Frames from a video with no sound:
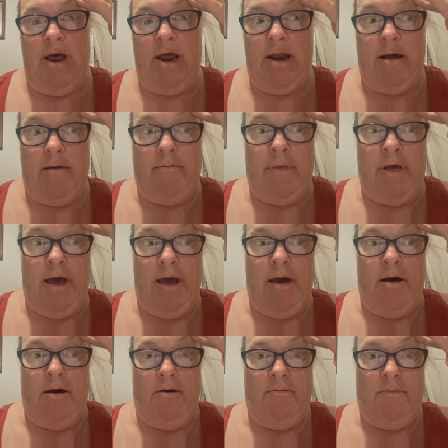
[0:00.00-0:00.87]
and I'm
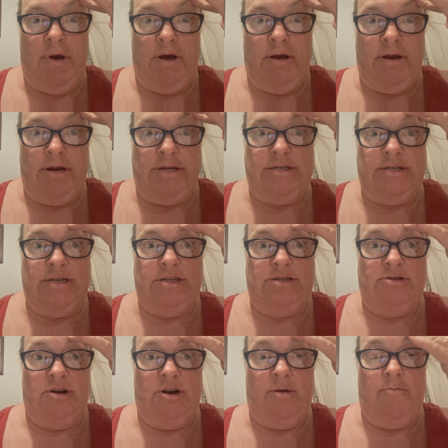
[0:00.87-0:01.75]
like, oh my goodness,
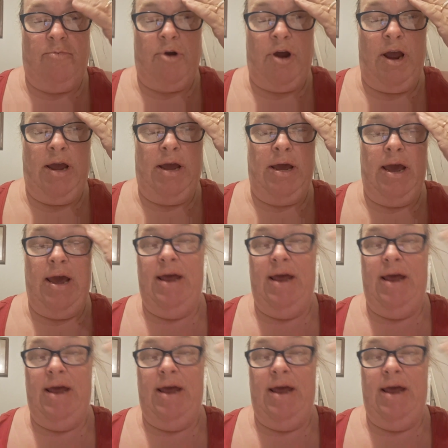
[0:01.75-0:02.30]
it's gonna break.